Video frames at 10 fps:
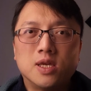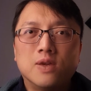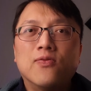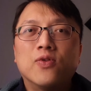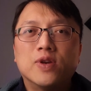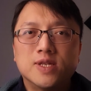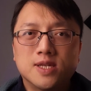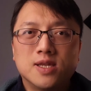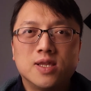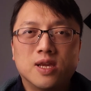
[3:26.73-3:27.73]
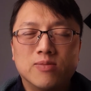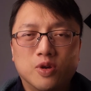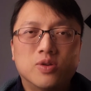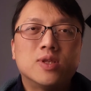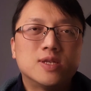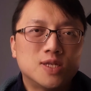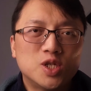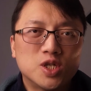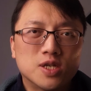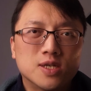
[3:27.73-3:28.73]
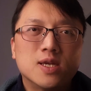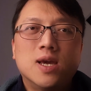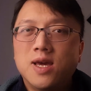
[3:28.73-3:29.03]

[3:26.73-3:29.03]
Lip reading: influencing their moral decisions.